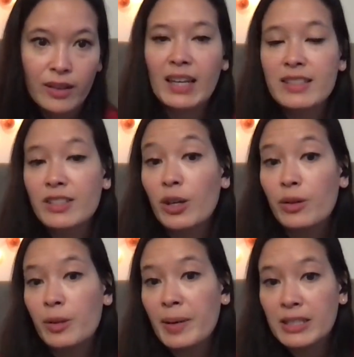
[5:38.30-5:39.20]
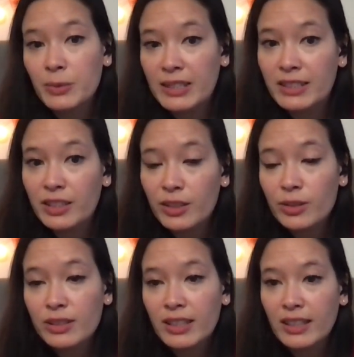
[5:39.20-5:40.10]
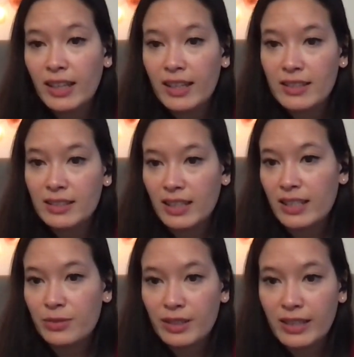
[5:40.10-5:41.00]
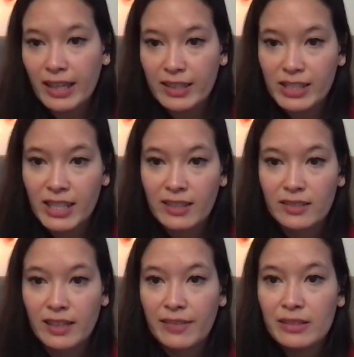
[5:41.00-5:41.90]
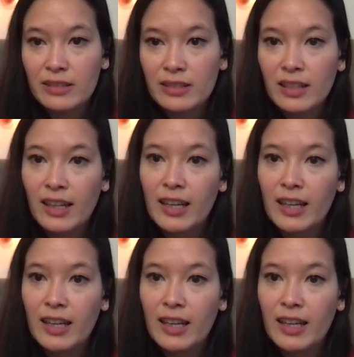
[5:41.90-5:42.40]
And so the best ways to use it is really at a channel level.